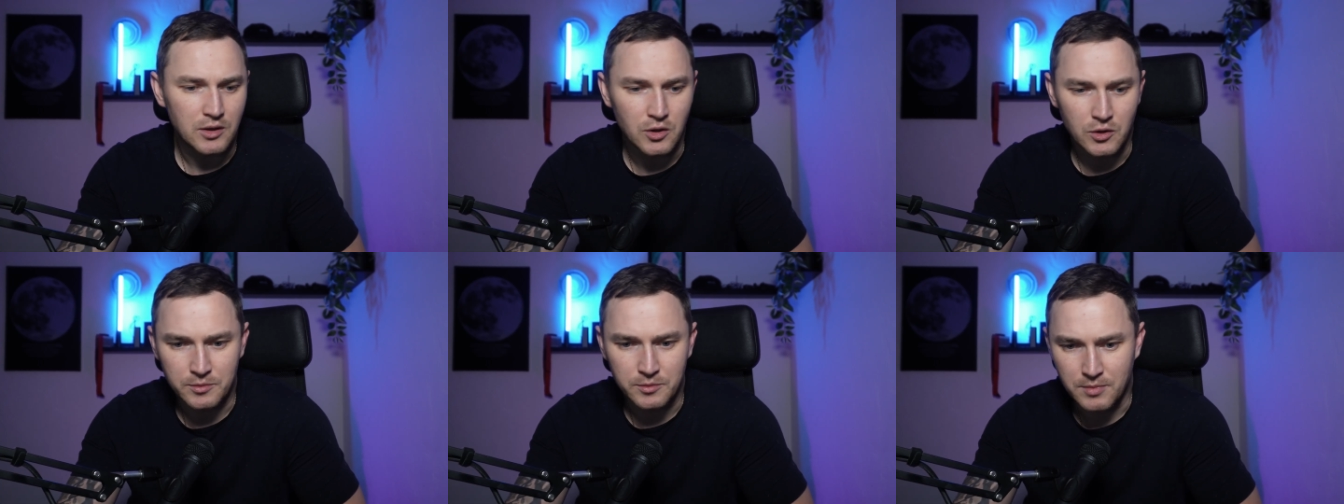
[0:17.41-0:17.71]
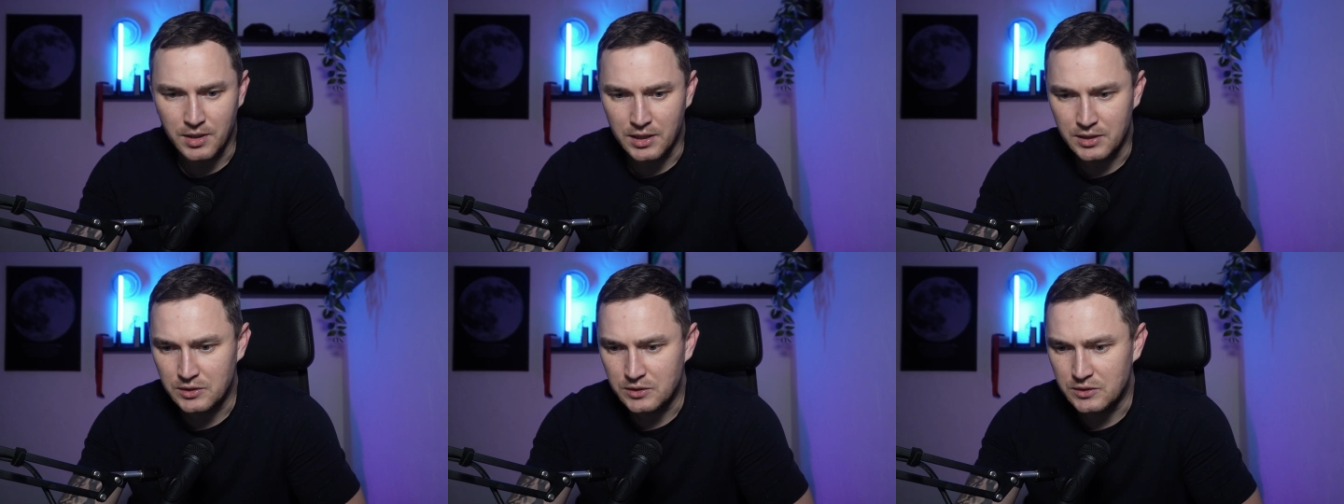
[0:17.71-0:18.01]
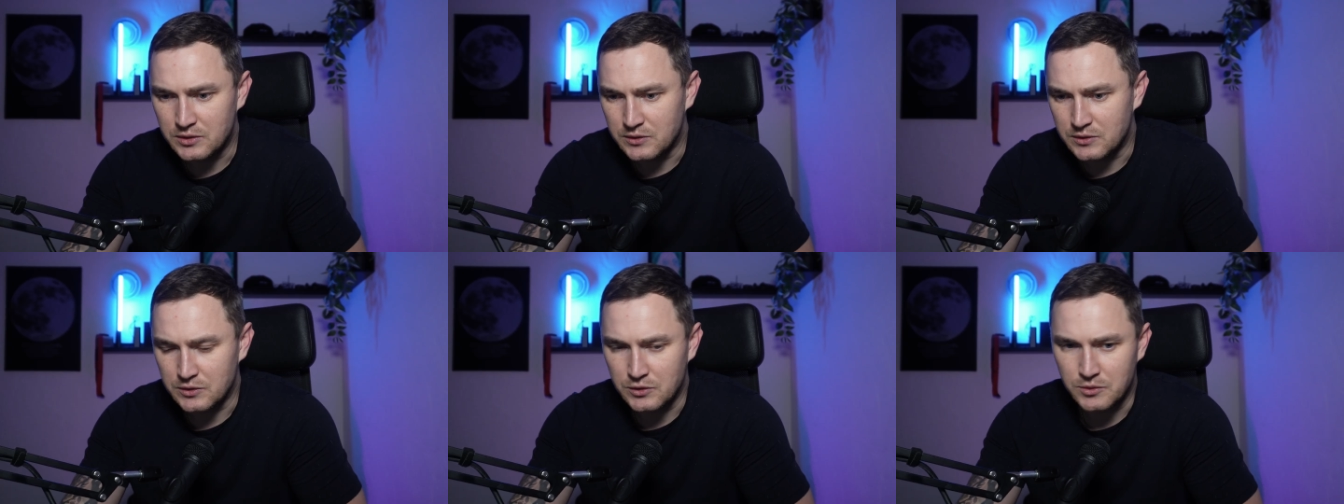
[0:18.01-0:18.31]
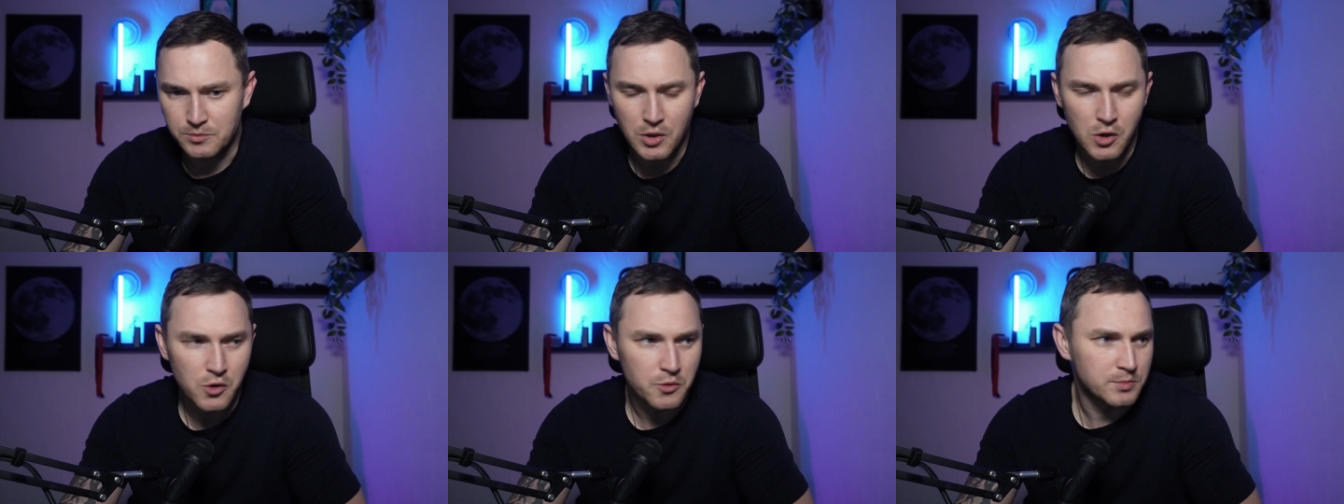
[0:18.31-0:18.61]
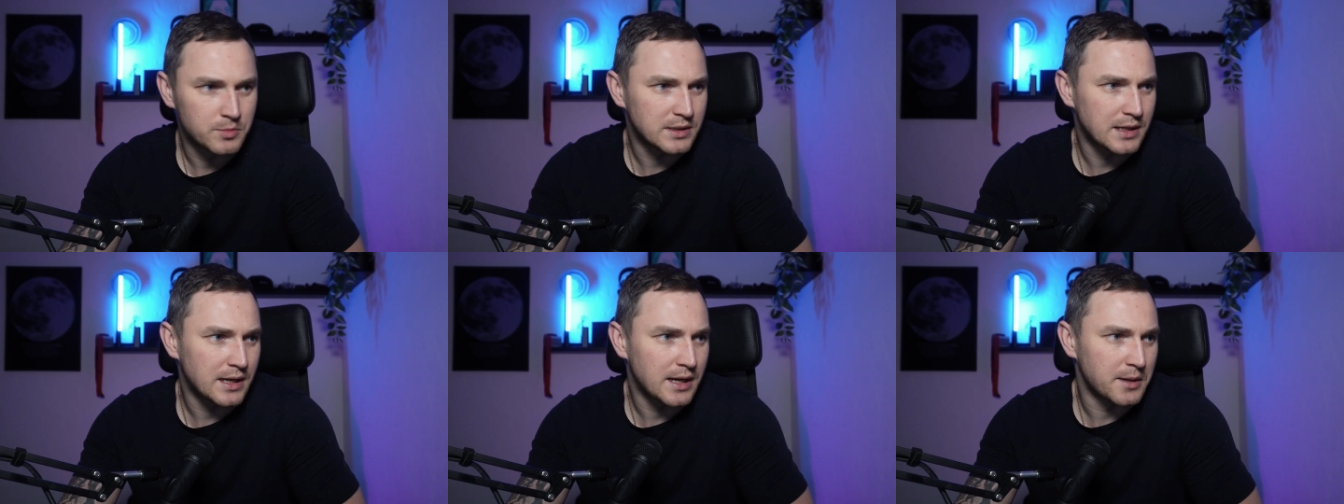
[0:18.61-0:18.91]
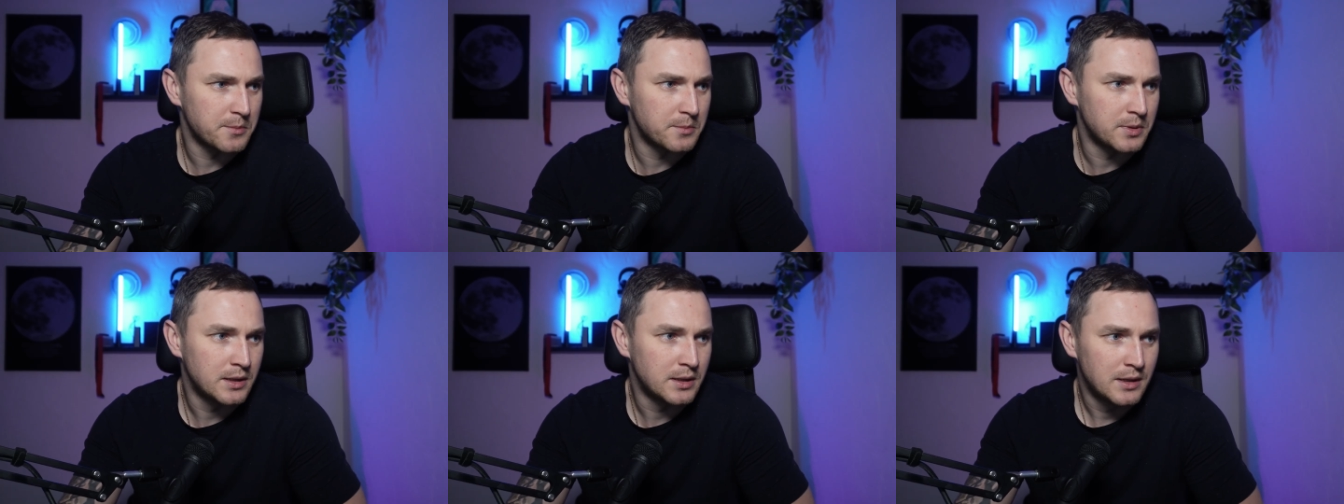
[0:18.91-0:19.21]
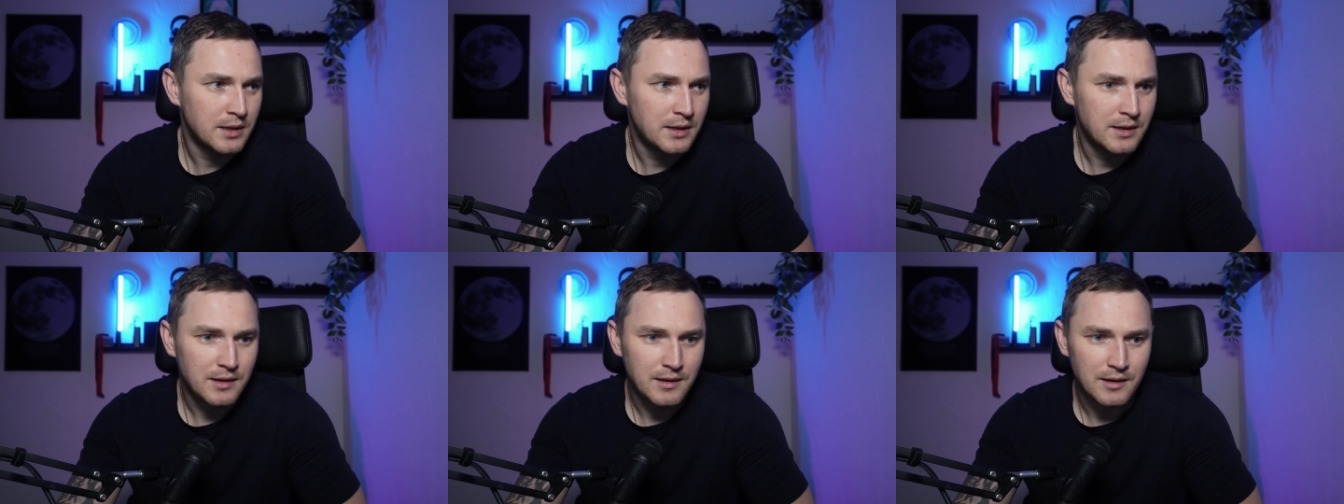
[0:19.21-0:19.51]
on my YouTube home tab
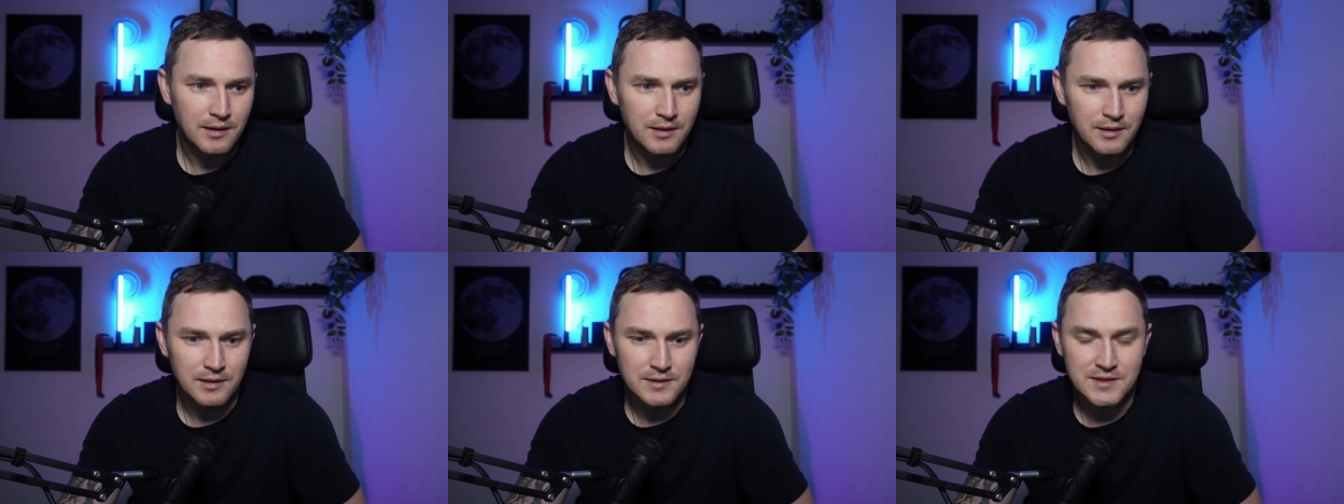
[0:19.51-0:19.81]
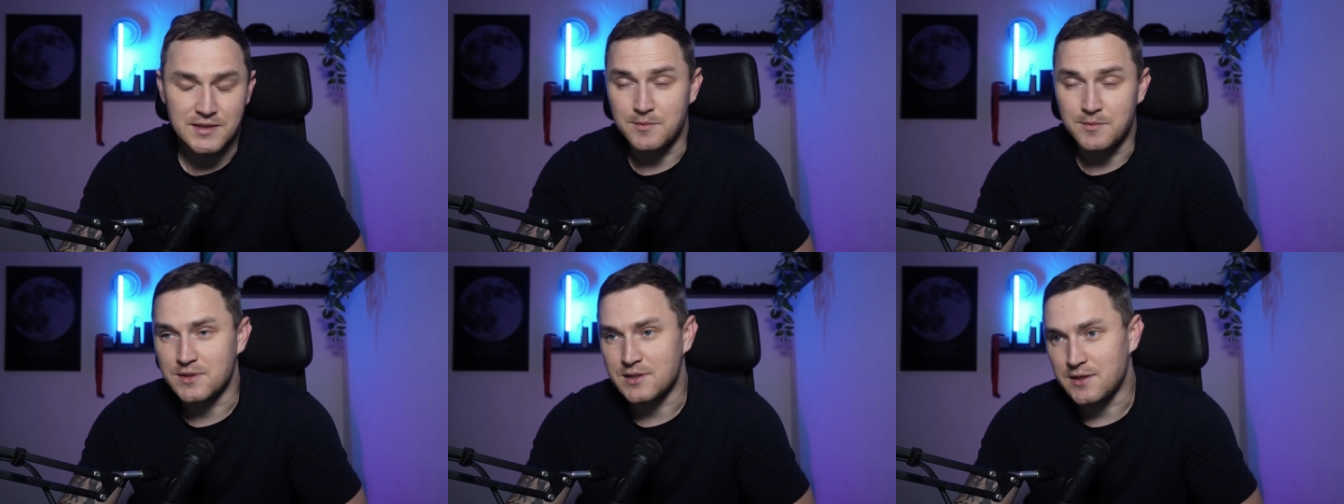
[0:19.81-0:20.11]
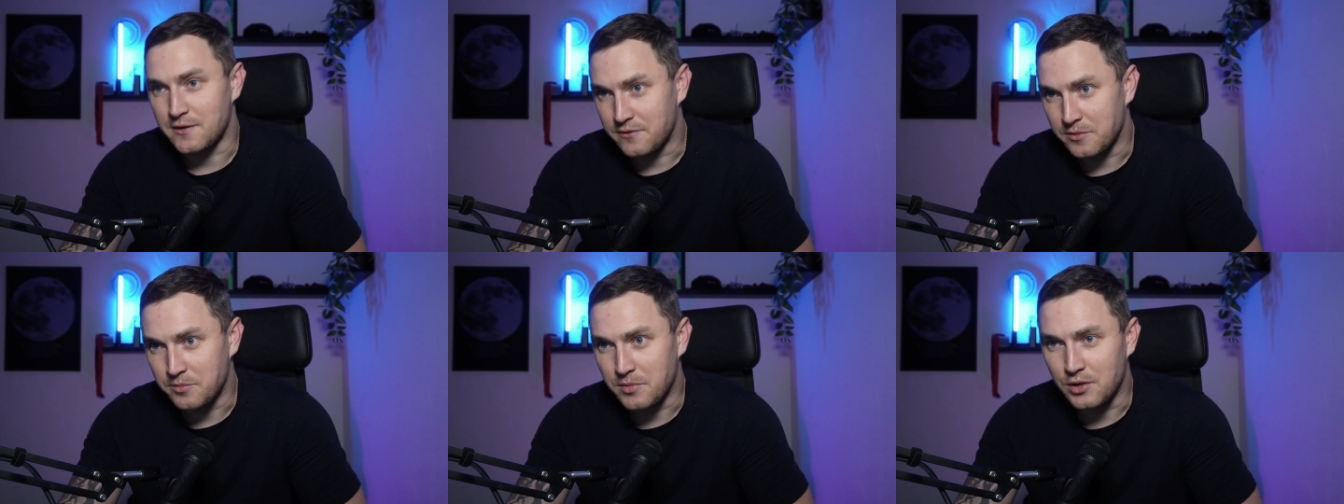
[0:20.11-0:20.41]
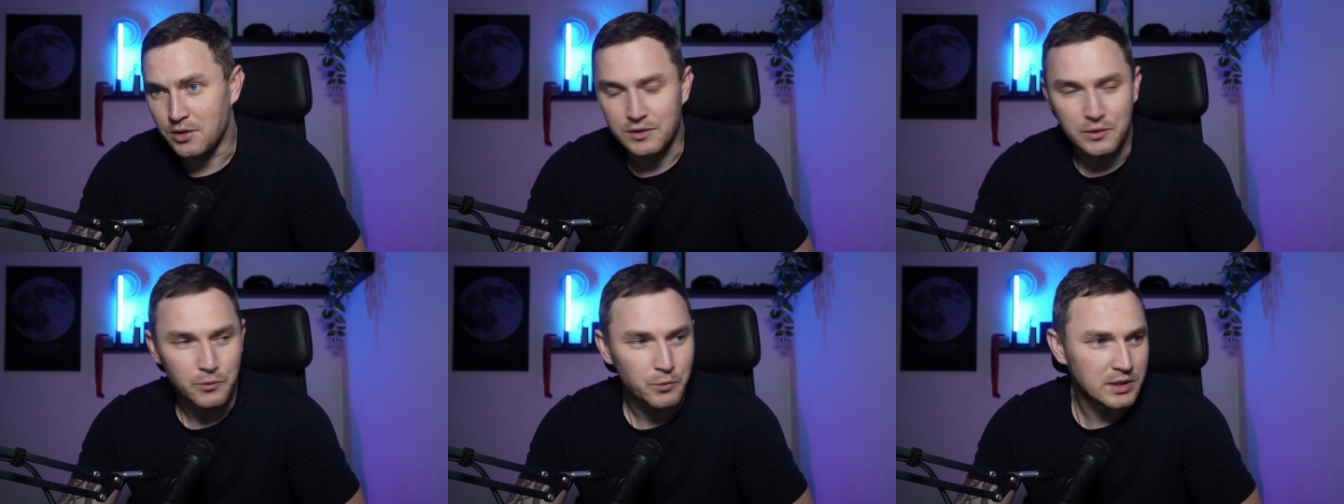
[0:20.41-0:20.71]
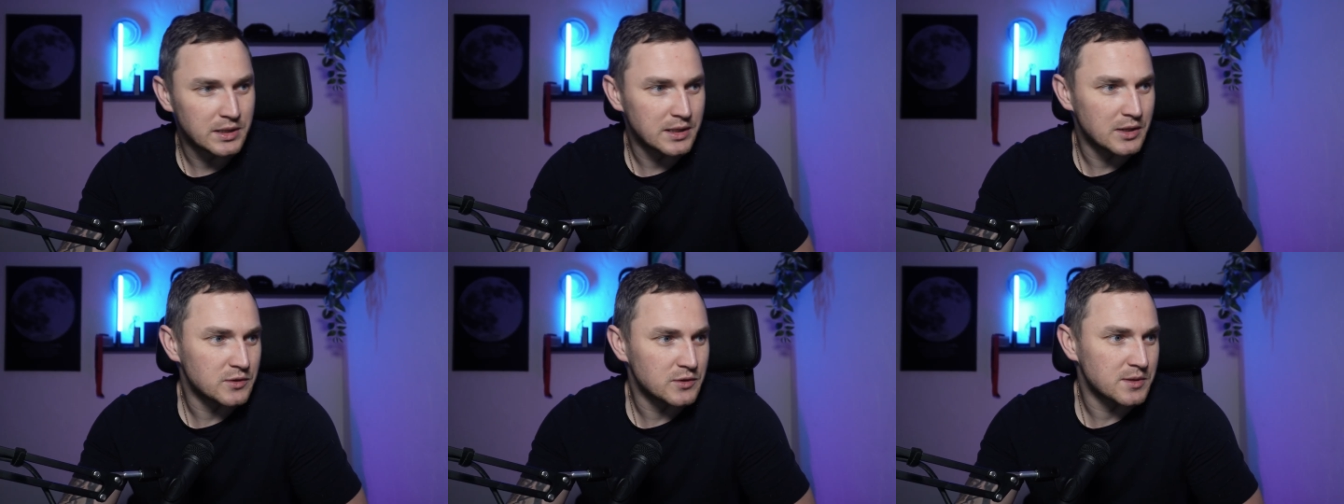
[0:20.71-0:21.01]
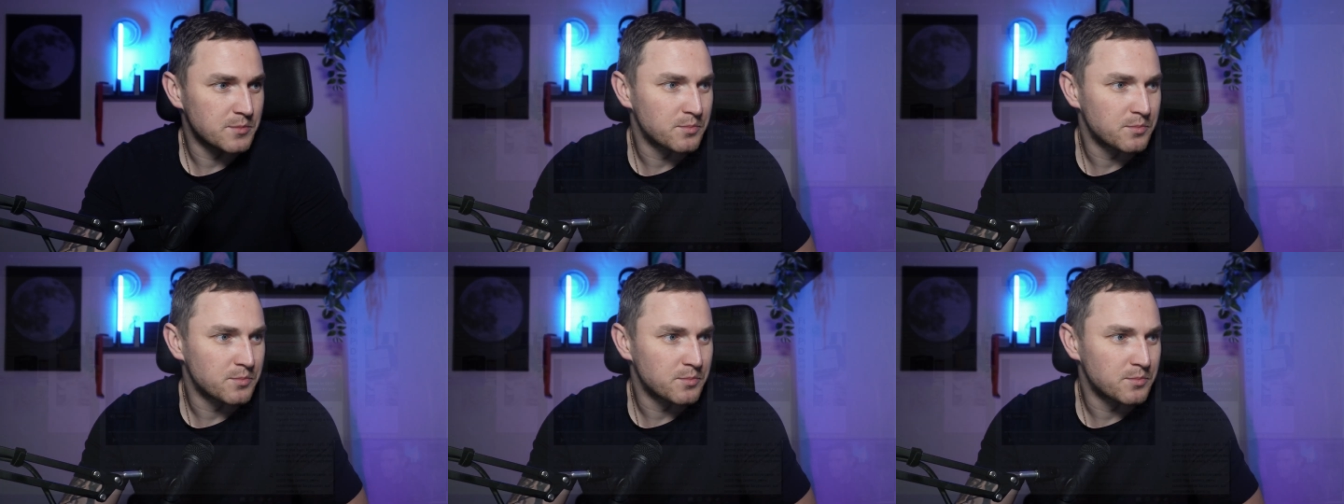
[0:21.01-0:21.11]
uh, some stuff about a Windows